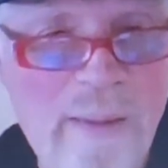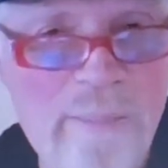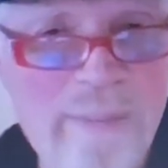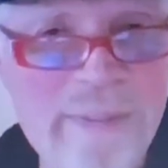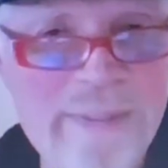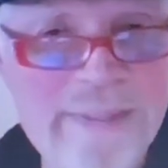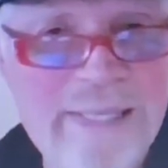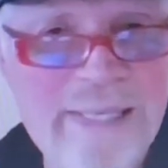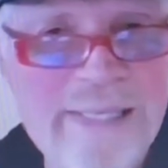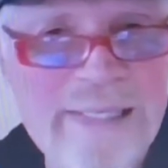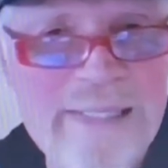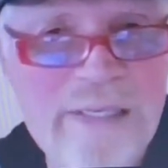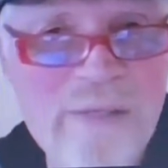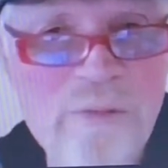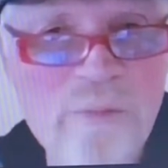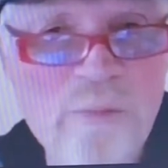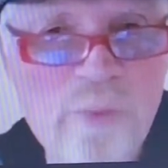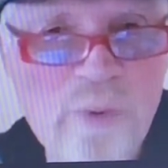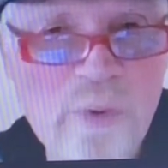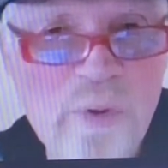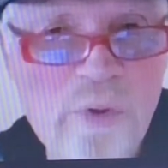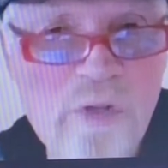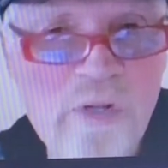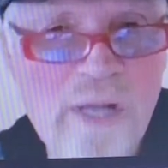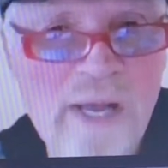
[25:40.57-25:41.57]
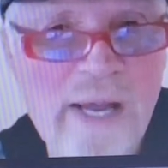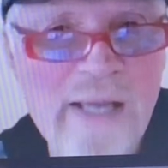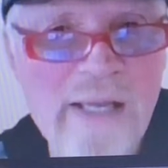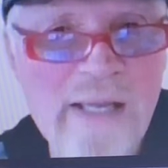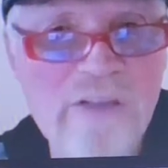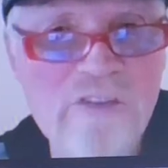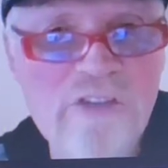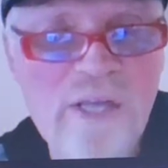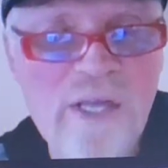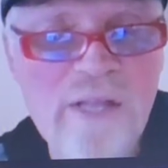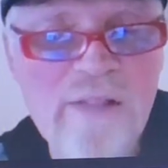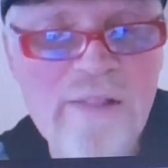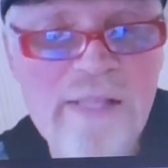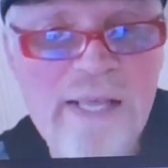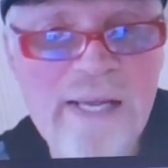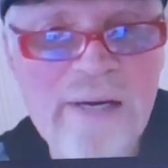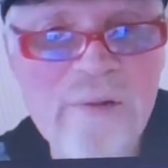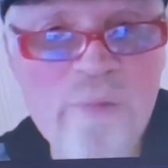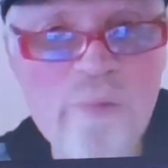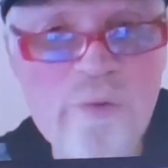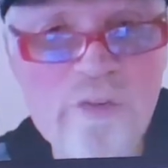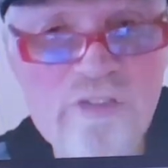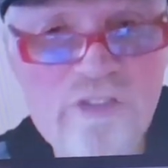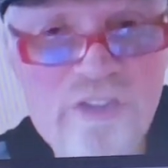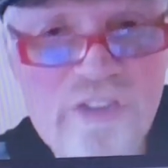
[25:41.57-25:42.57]
but they didn't realize that it
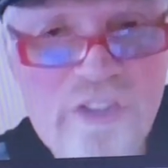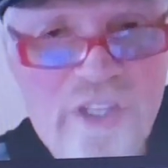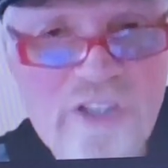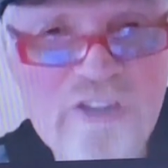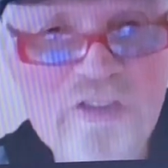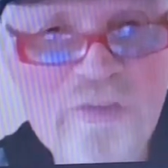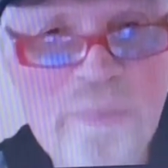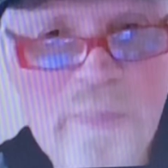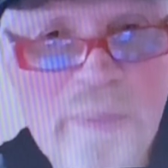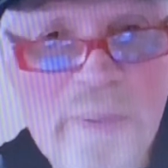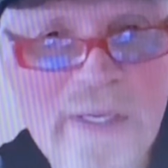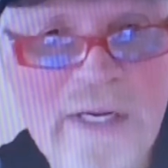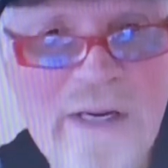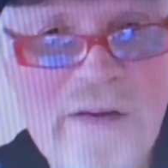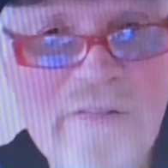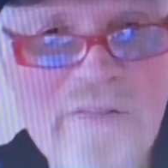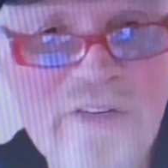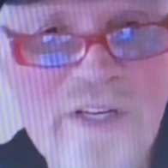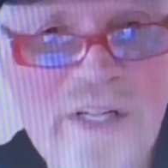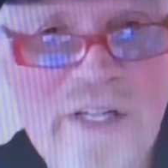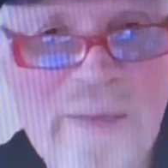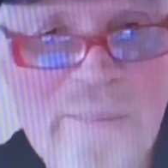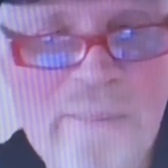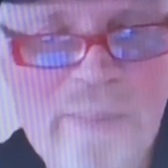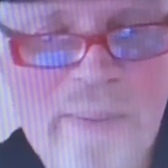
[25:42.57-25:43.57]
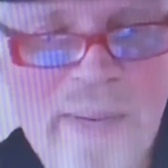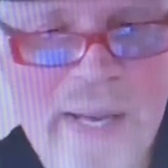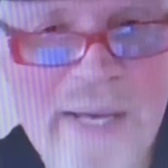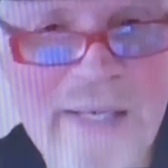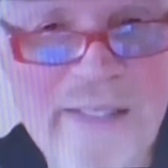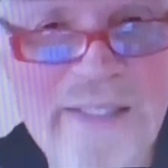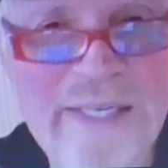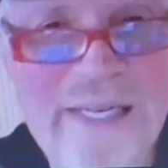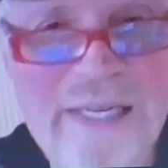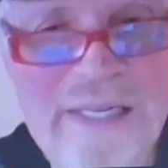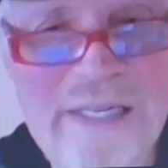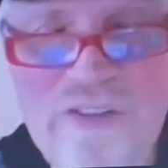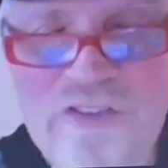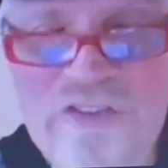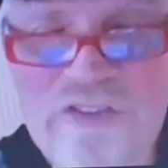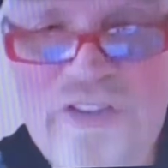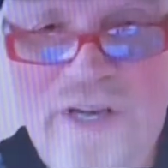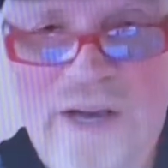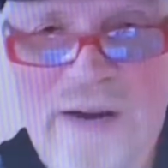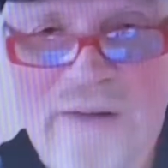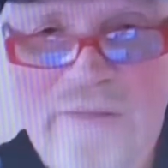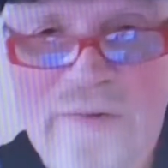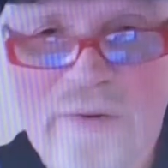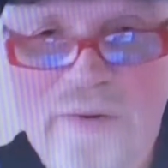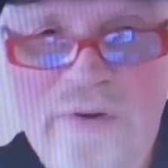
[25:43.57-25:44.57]
was this big of an impact. And they
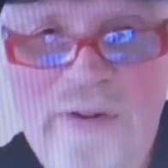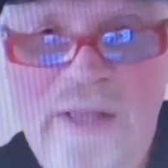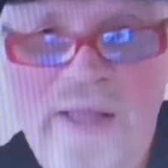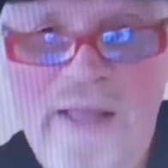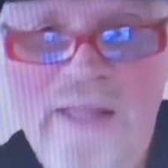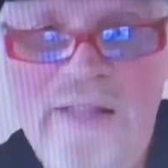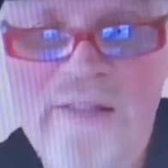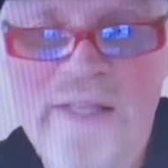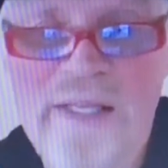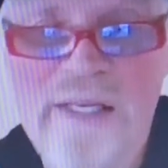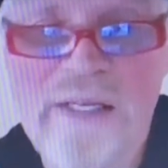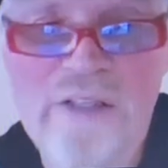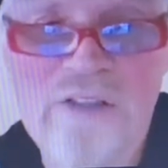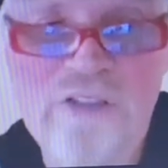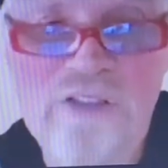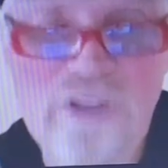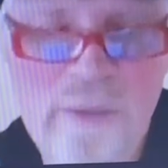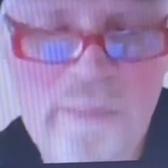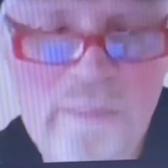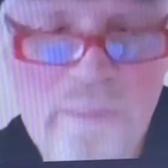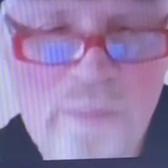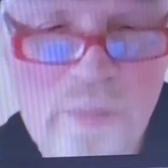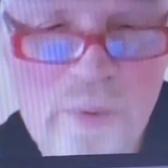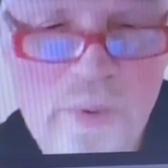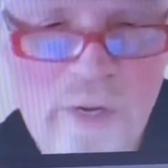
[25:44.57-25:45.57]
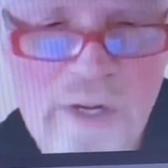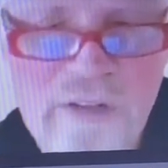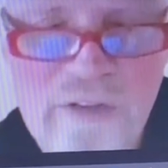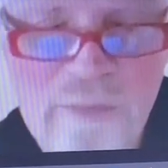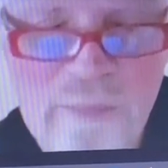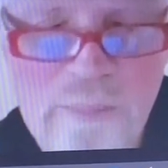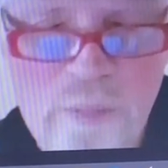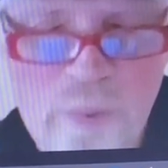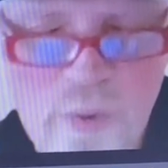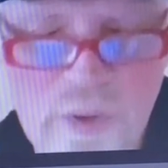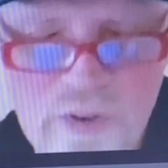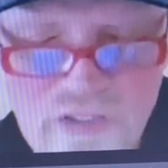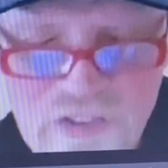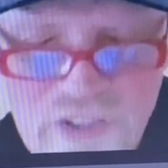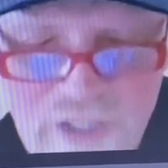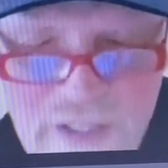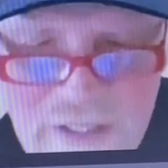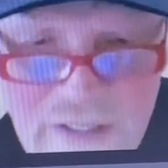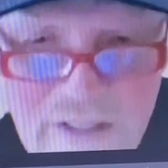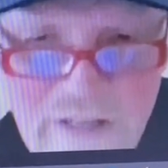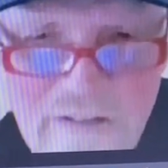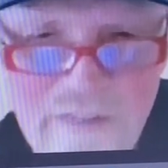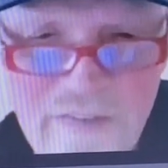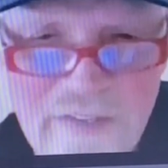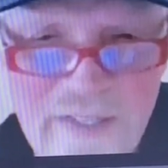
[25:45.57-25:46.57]
discovered that is a more
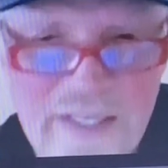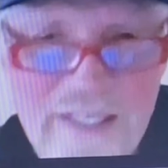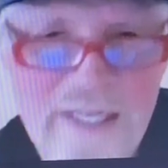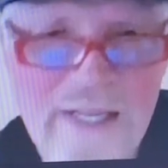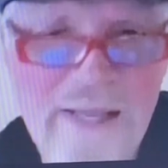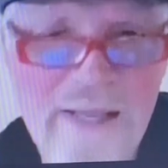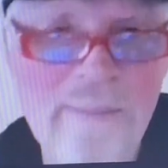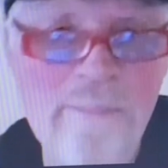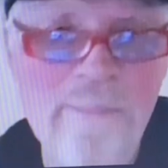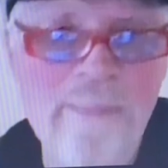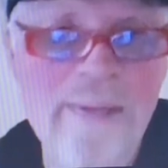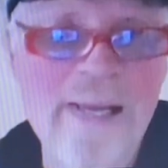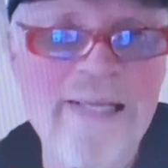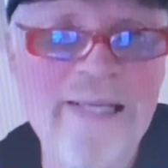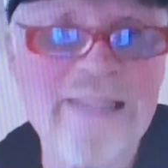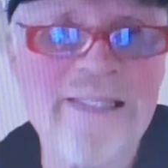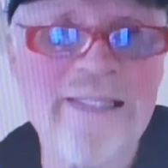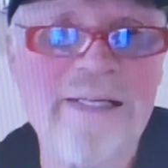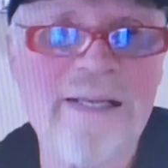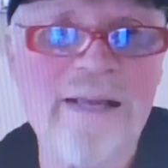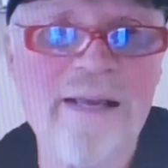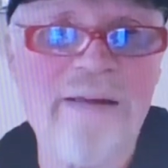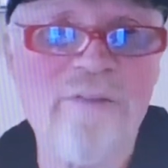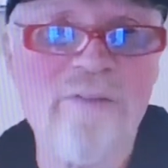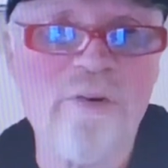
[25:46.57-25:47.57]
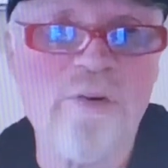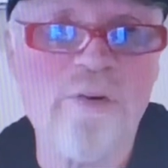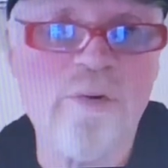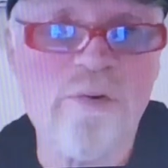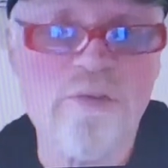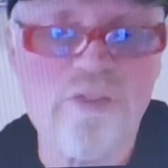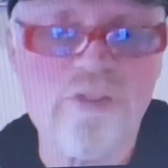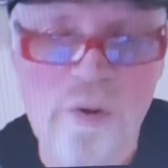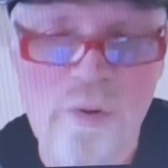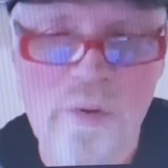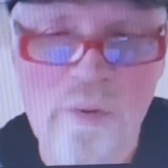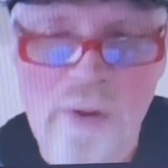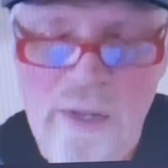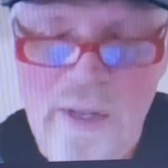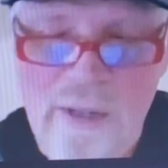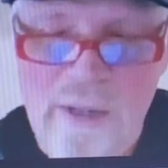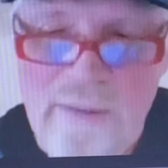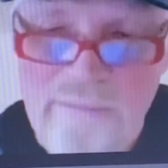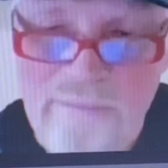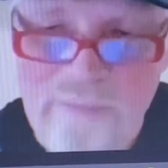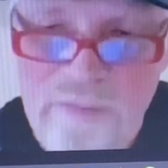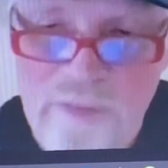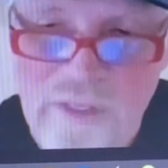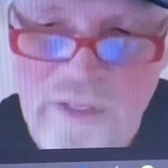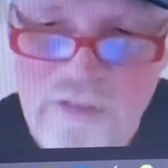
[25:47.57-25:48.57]
significant impact than they ever knew. So
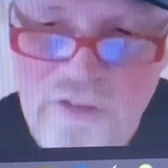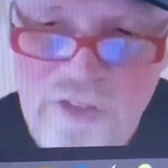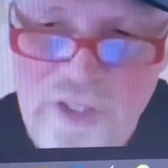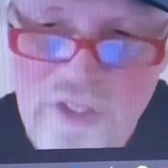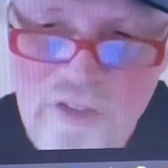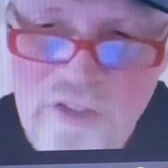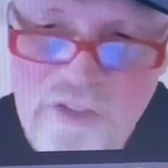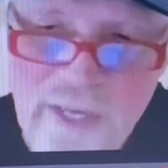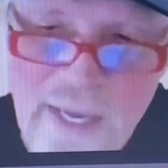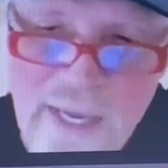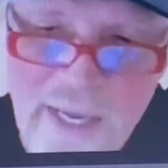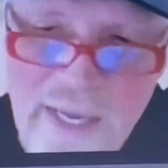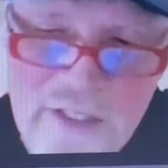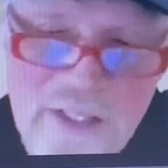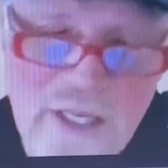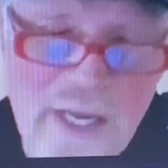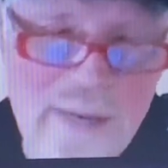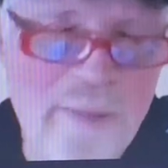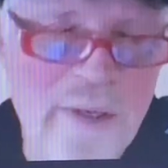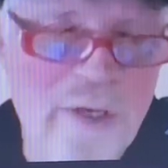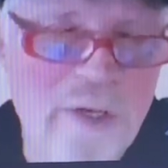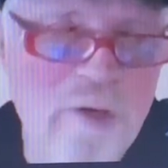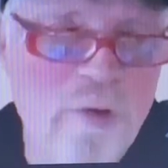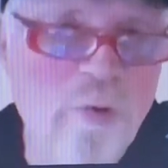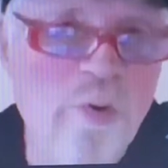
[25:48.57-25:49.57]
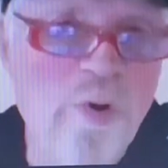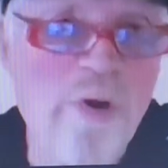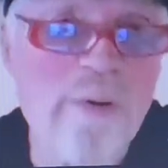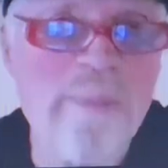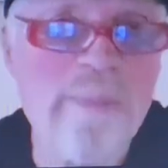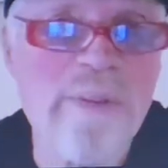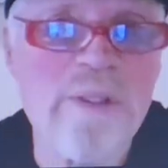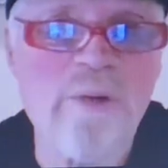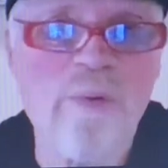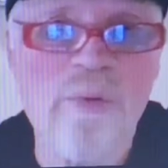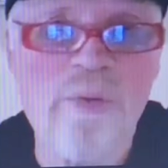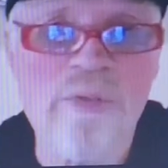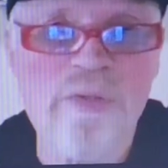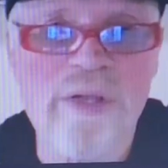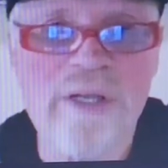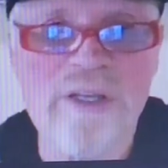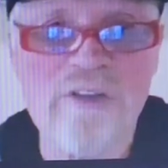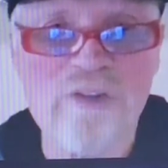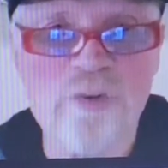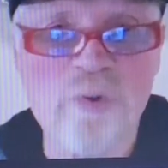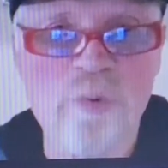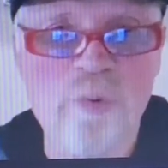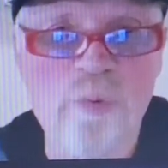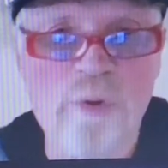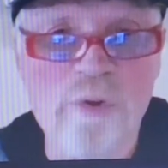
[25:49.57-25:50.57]
these antimicrobial things
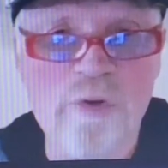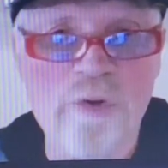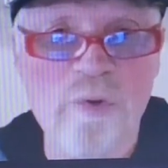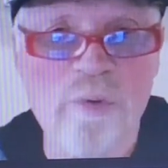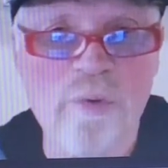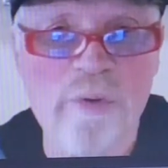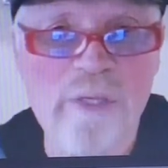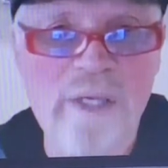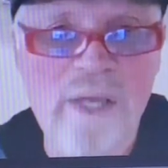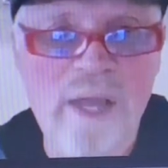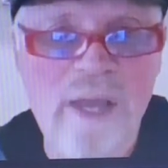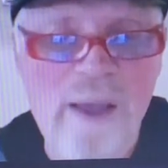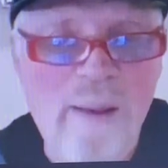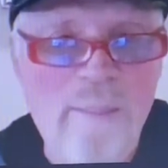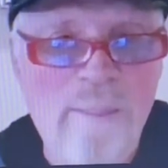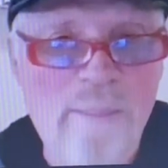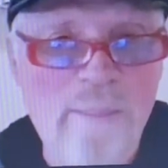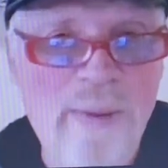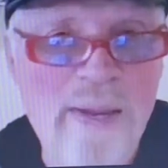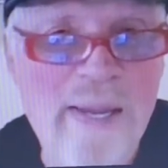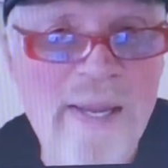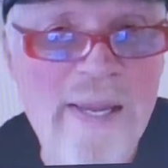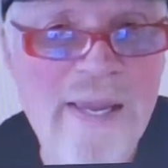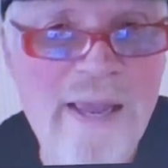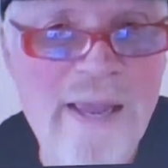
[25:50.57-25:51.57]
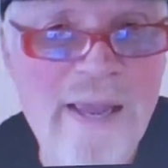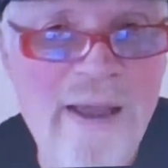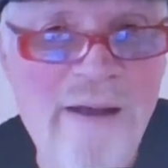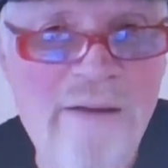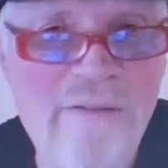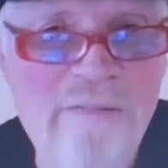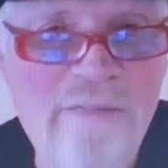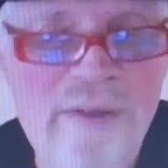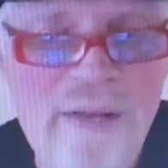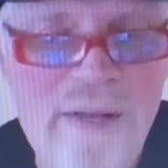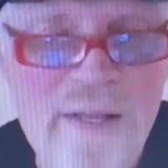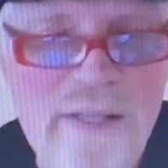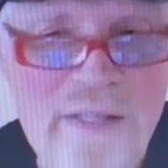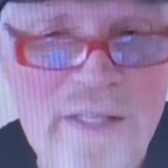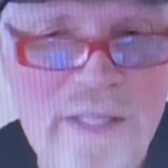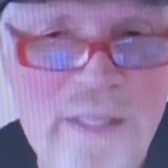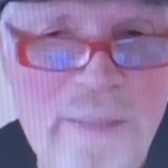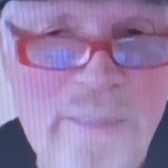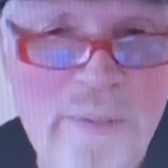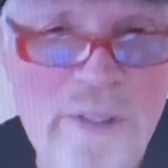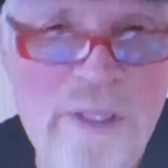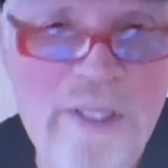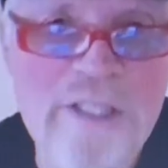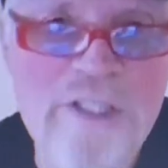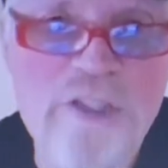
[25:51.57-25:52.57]
that we're doing may have the
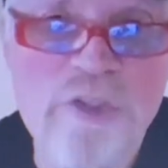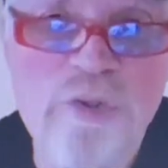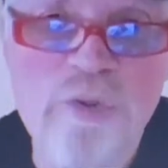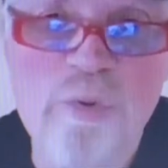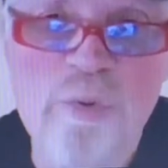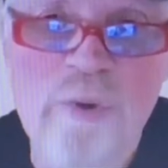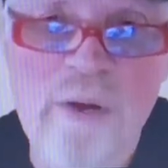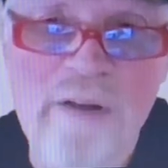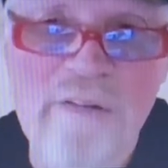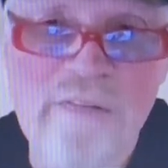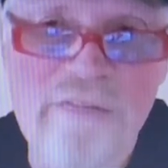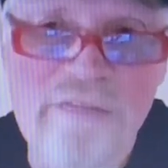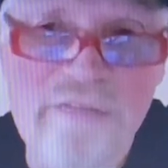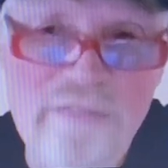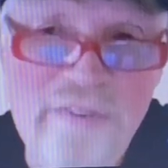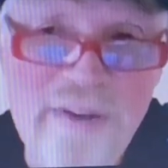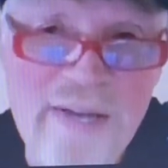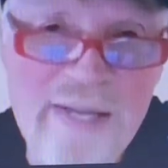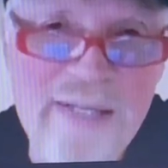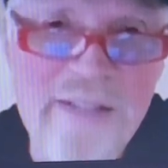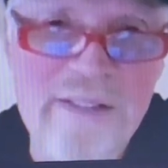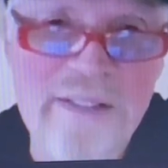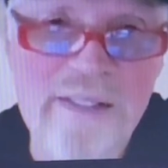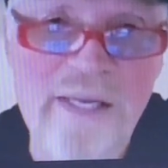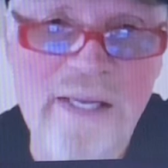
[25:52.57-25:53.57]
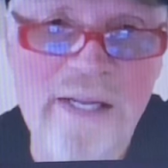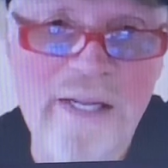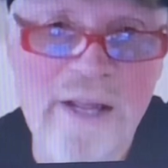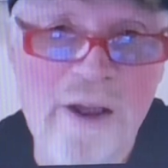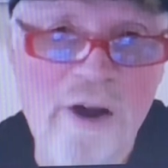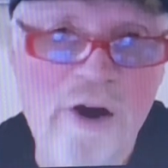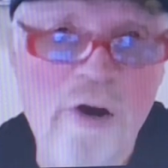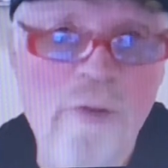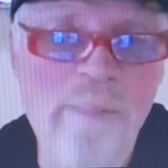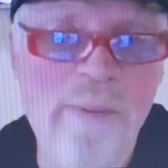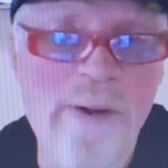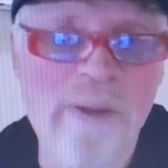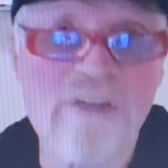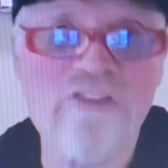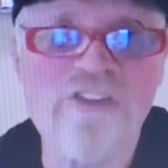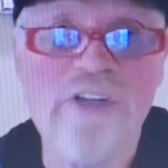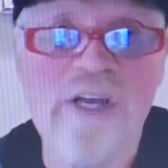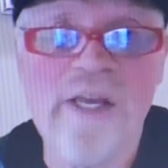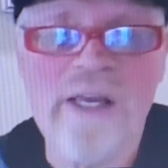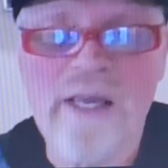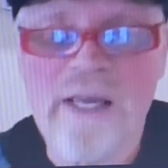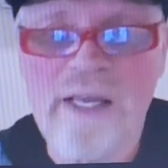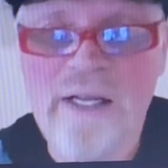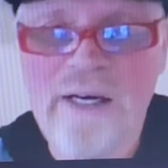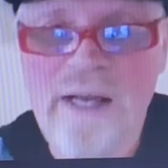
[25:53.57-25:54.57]
ability to affect and help us
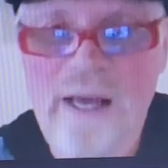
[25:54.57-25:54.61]
in